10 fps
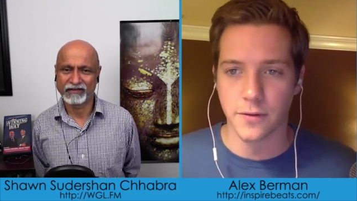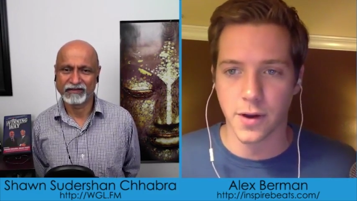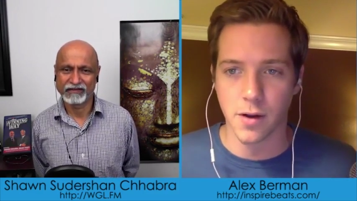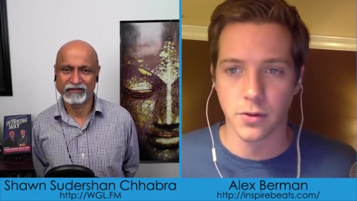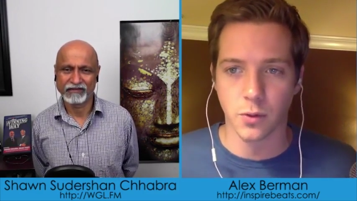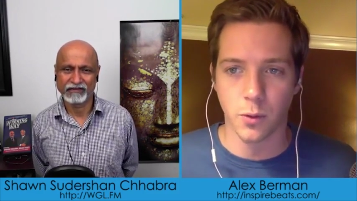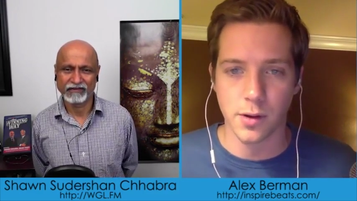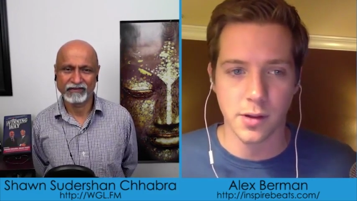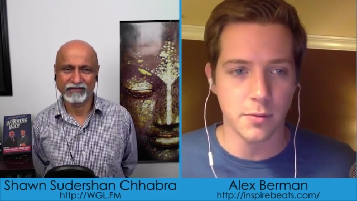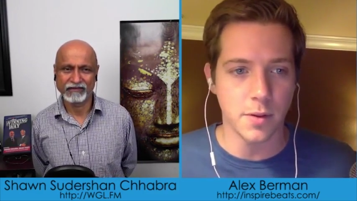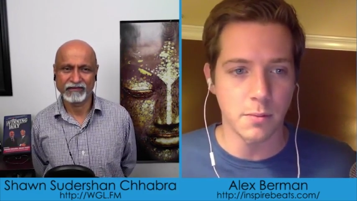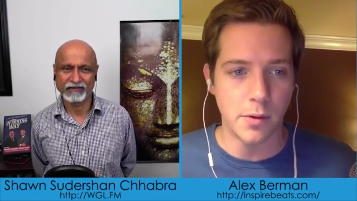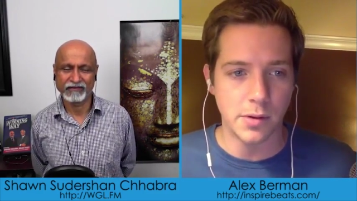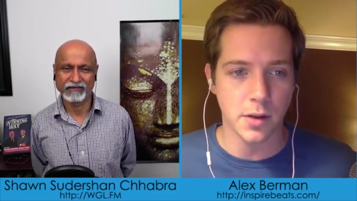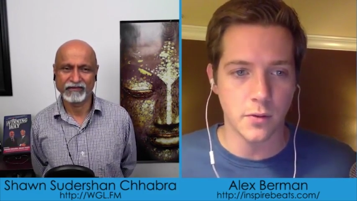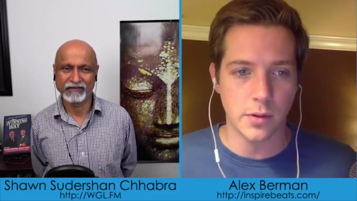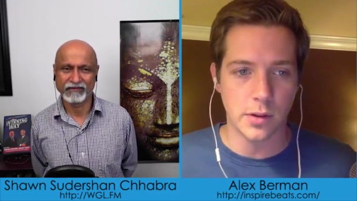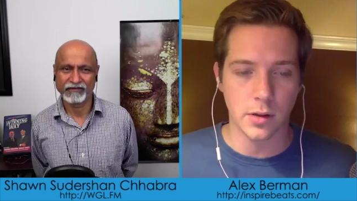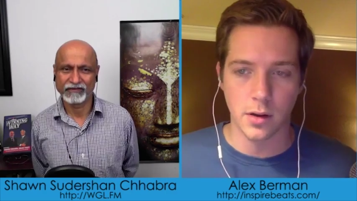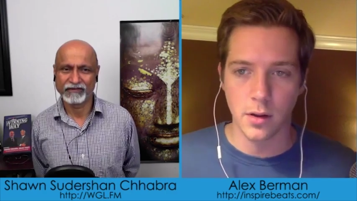Speaker 1: figure out the ones that would be most
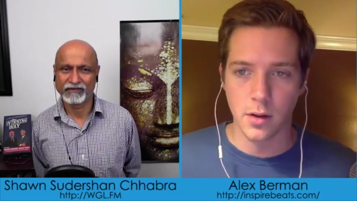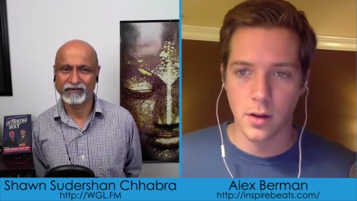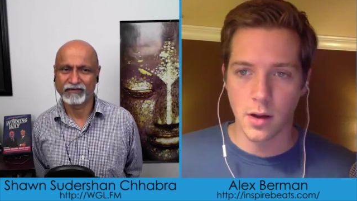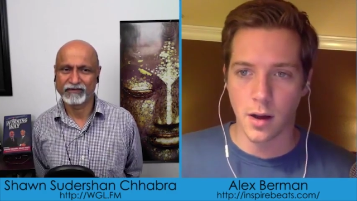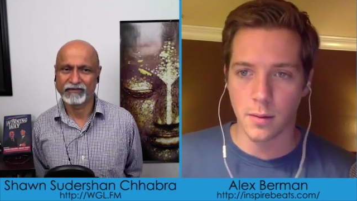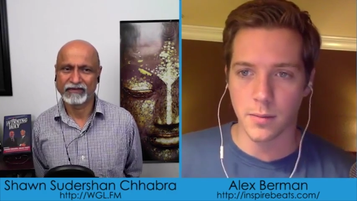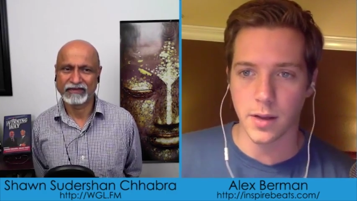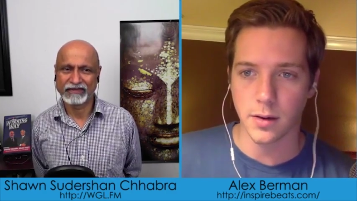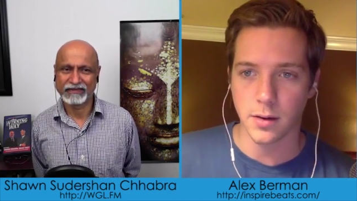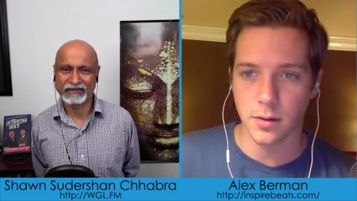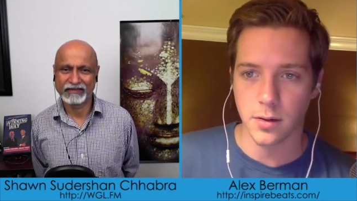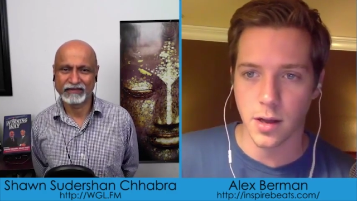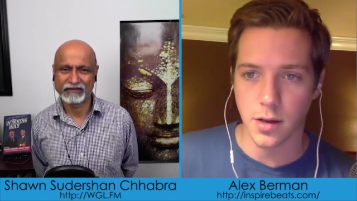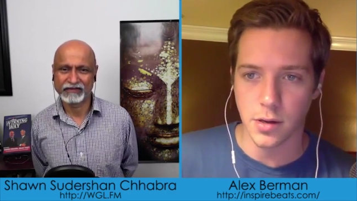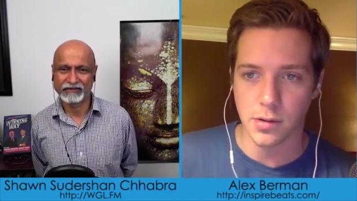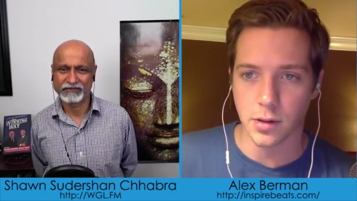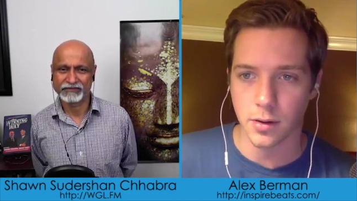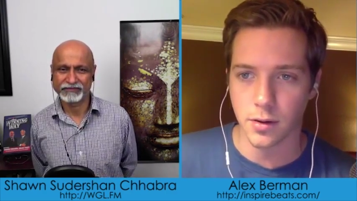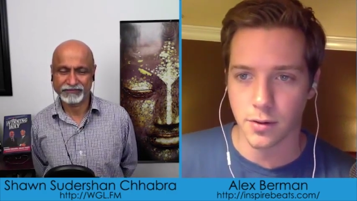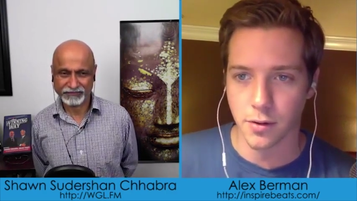interested um, in in using
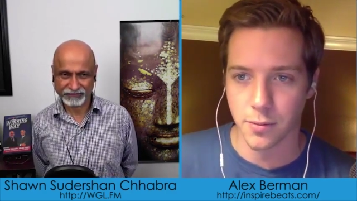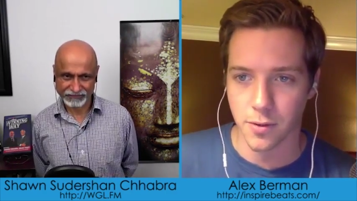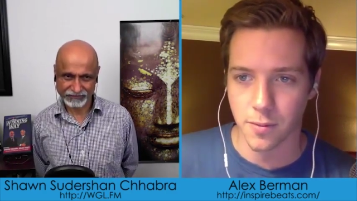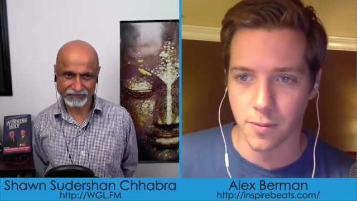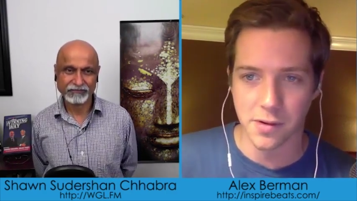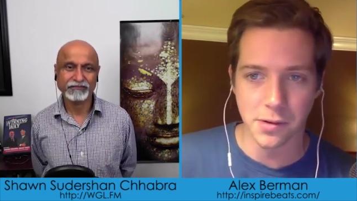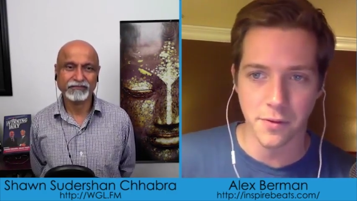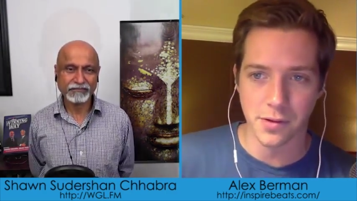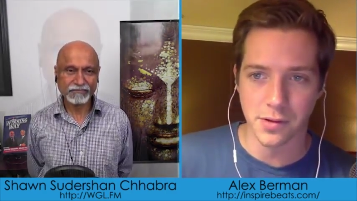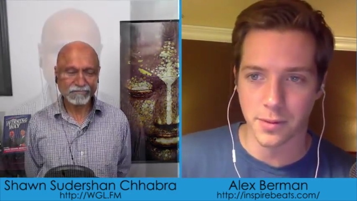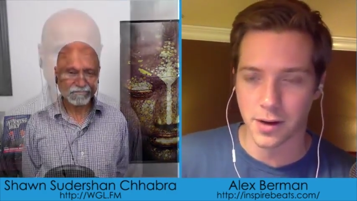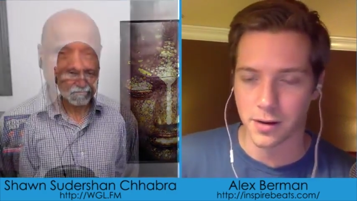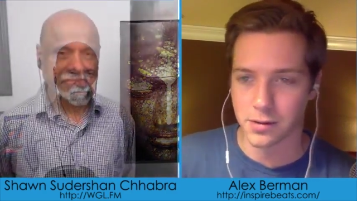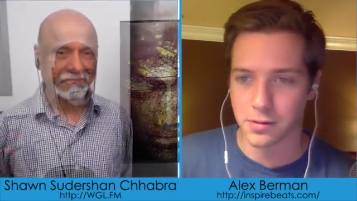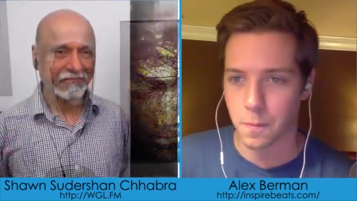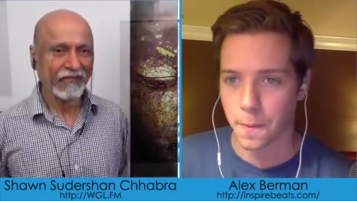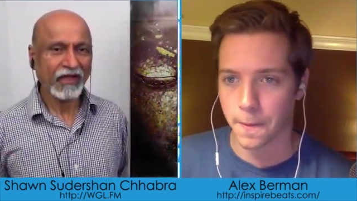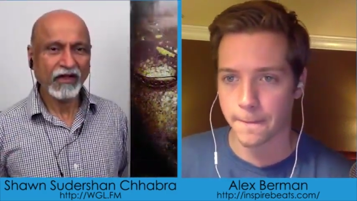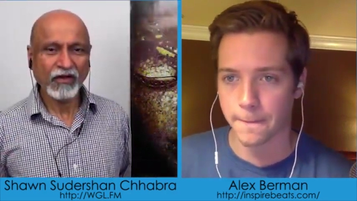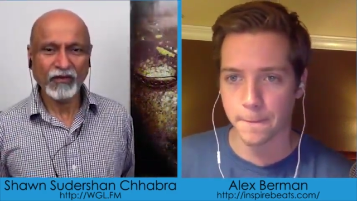you know your computer parts over somebody else.
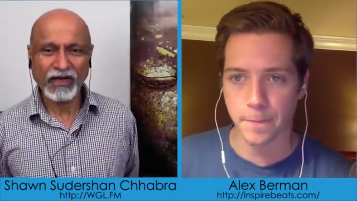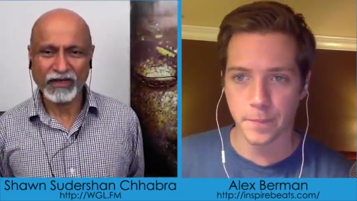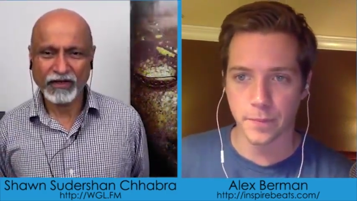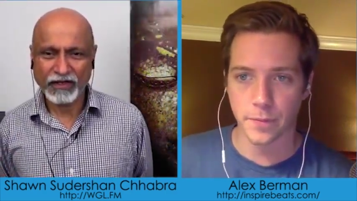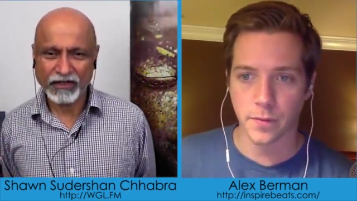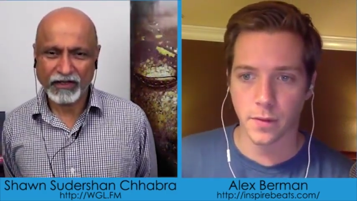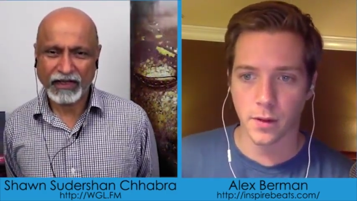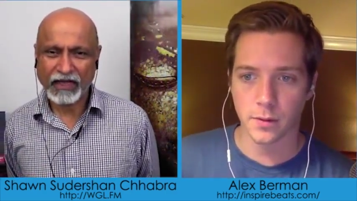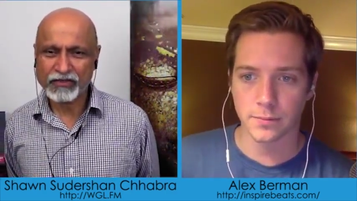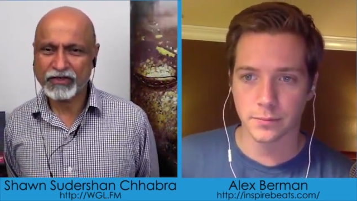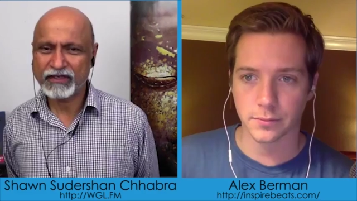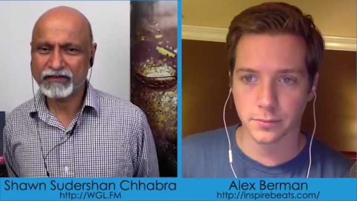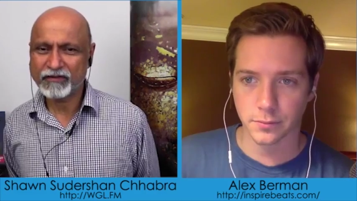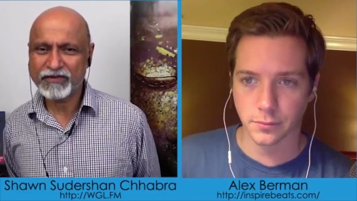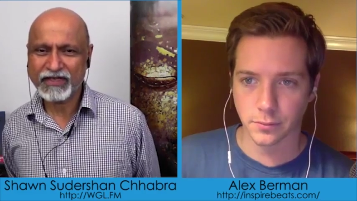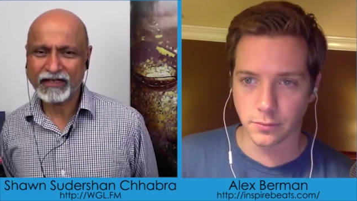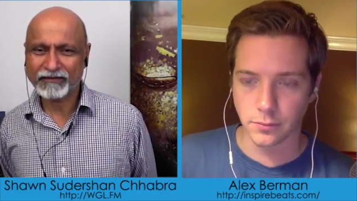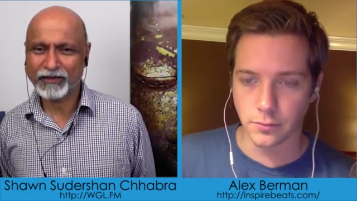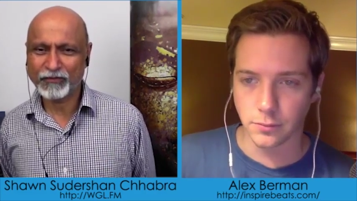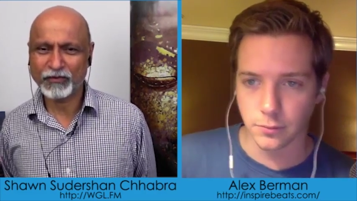
Speaker 2: Well, actually, something else
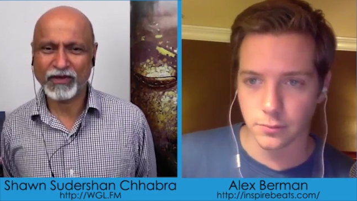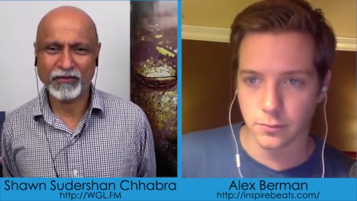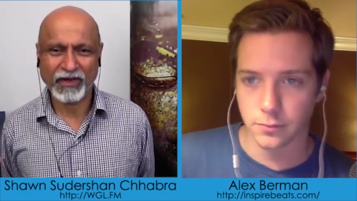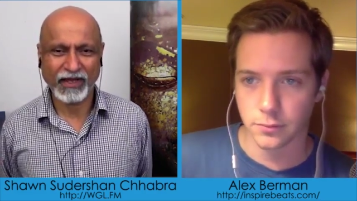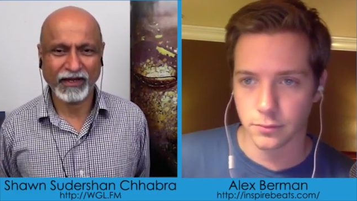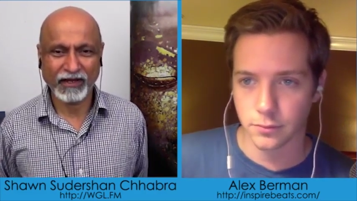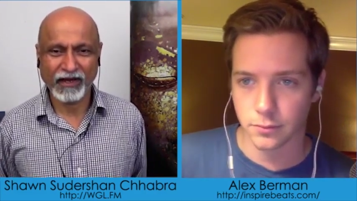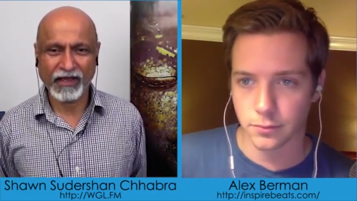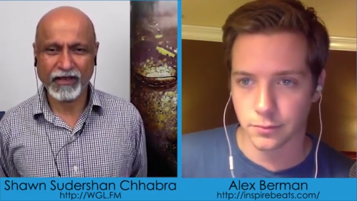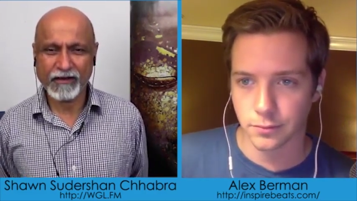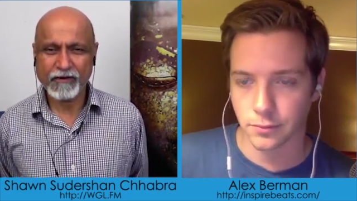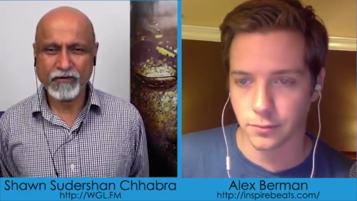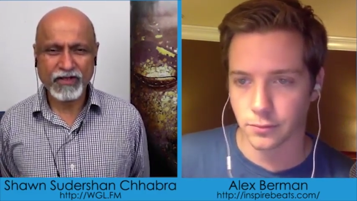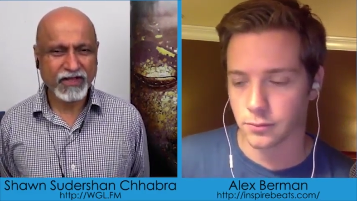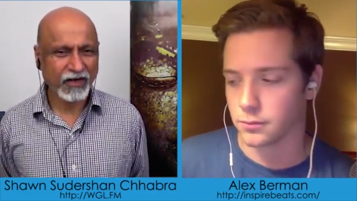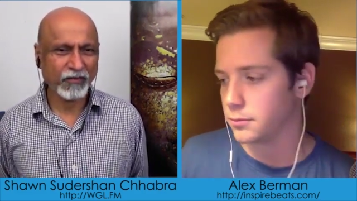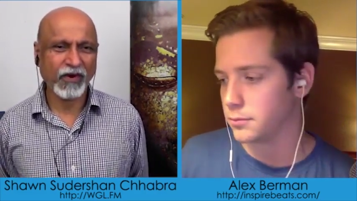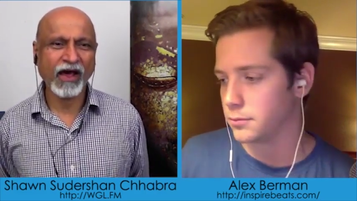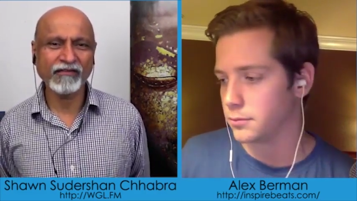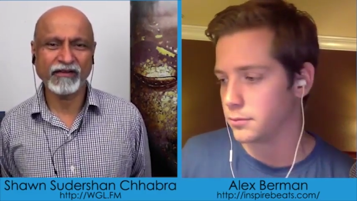came to my mind. Like during that
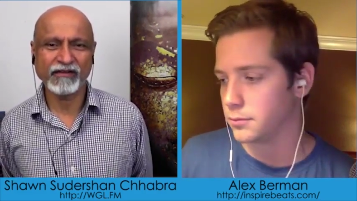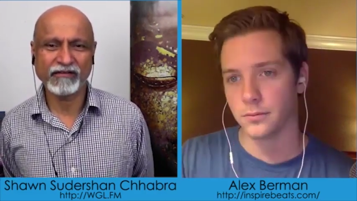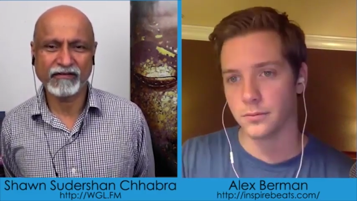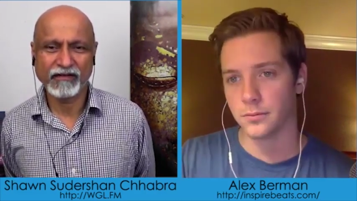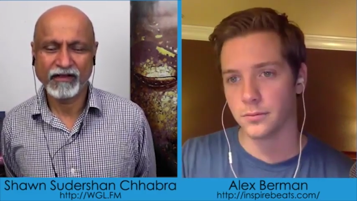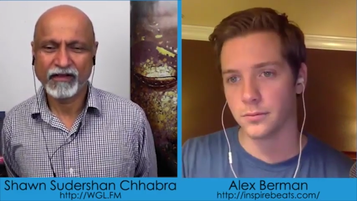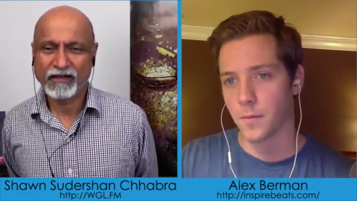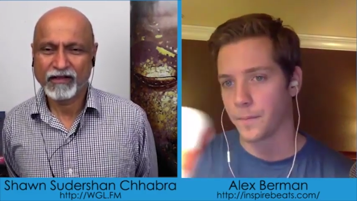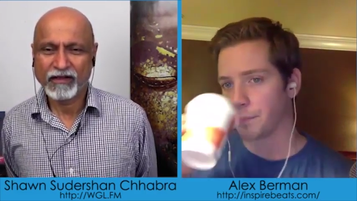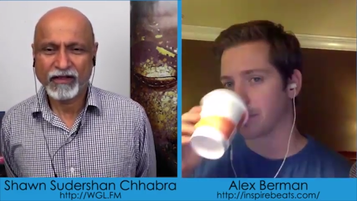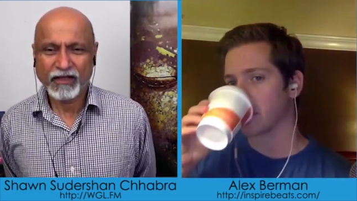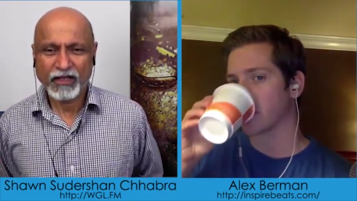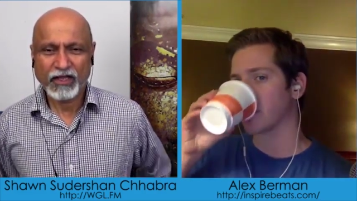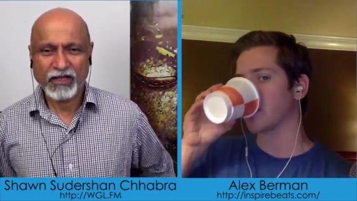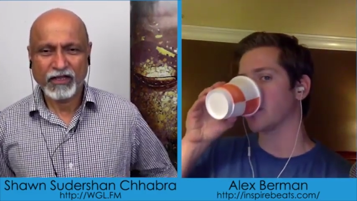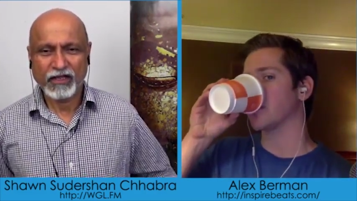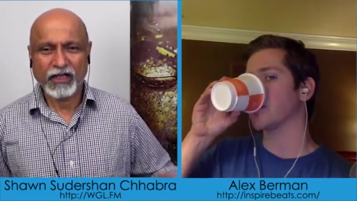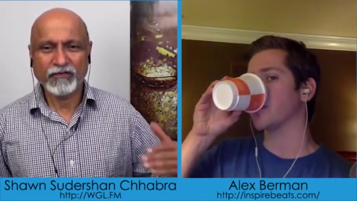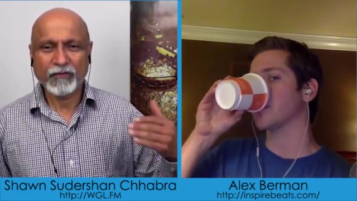process, if